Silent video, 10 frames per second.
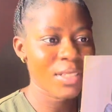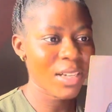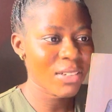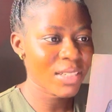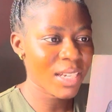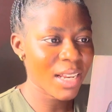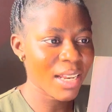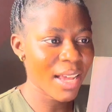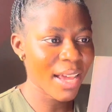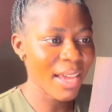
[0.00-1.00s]
2009
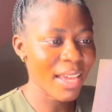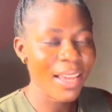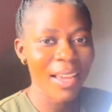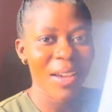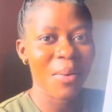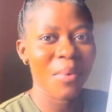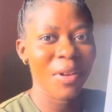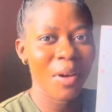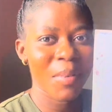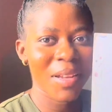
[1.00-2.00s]

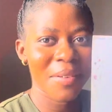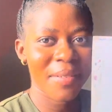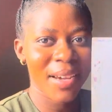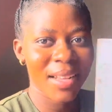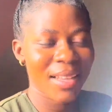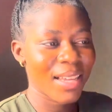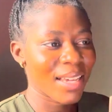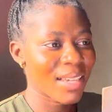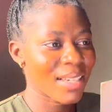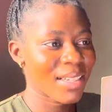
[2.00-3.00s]
we normally write
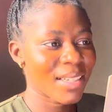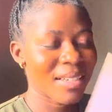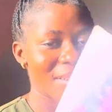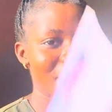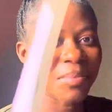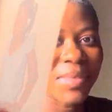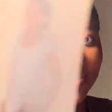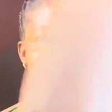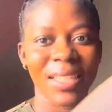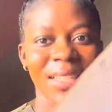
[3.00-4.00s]
like um,
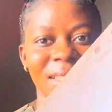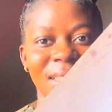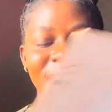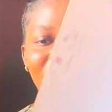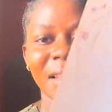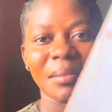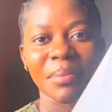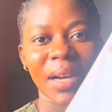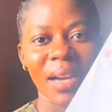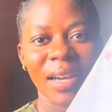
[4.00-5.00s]
dates at the
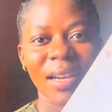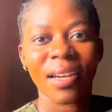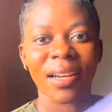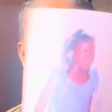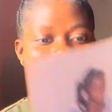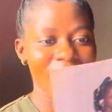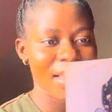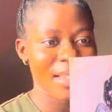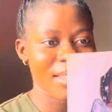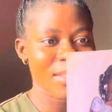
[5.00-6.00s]
back
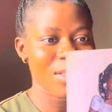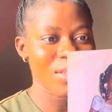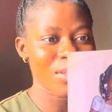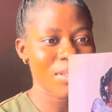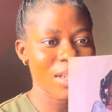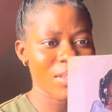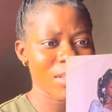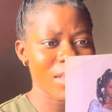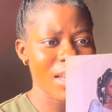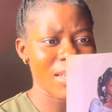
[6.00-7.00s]
this was
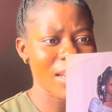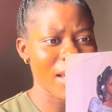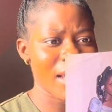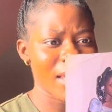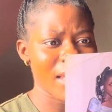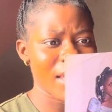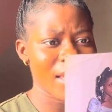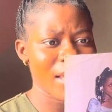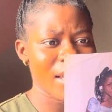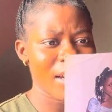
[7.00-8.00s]
2009
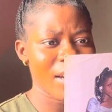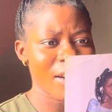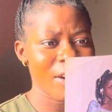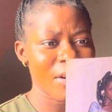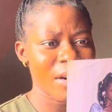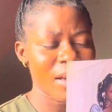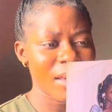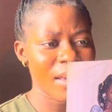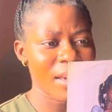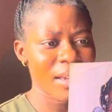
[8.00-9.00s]

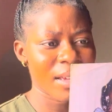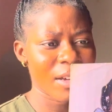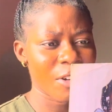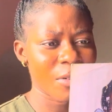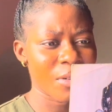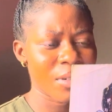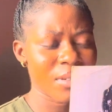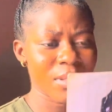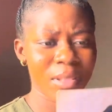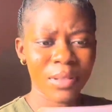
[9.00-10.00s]
yeah or
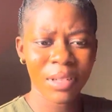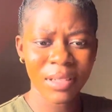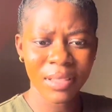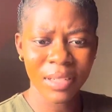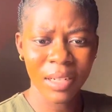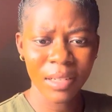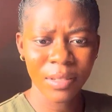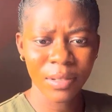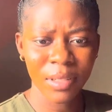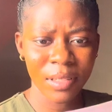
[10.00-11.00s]
it was 2009 i
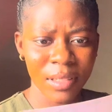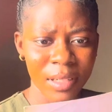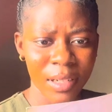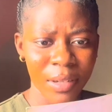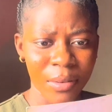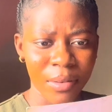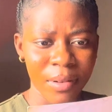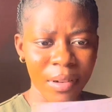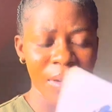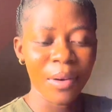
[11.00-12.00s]
think was 2009
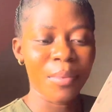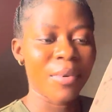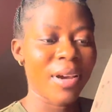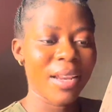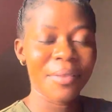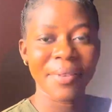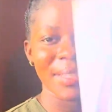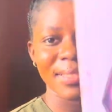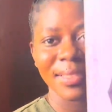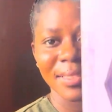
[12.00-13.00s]
but
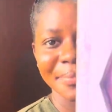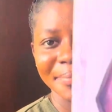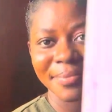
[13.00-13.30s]
anyways